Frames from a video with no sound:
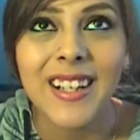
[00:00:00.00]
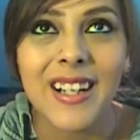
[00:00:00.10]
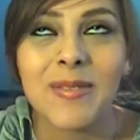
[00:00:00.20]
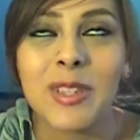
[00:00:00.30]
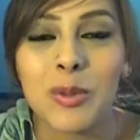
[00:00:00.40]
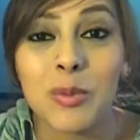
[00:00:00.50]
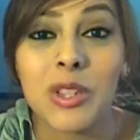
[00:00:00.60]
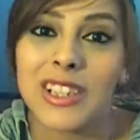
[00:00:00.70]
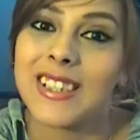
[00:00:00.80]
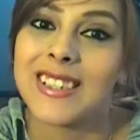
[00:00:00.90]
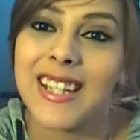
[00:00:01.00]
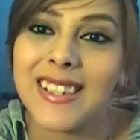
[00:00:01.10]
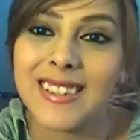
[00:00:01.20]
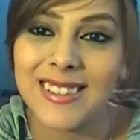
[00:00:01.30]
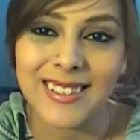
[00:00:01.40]
I'm just really
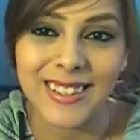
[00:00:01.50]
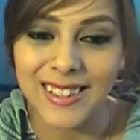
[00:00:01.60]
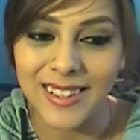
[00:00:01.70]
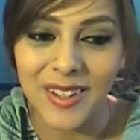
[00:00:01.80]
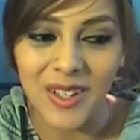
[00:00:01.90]
excited to see